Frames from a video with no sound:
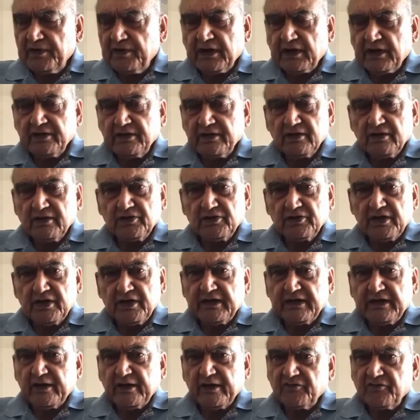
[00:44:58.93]

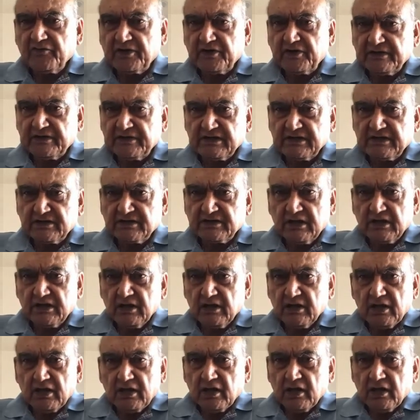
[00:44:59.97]
COVID-19, they die of the
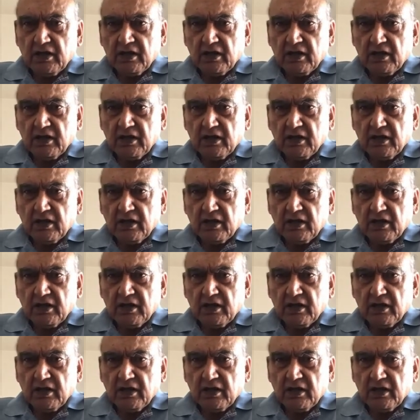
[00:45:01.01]
disease.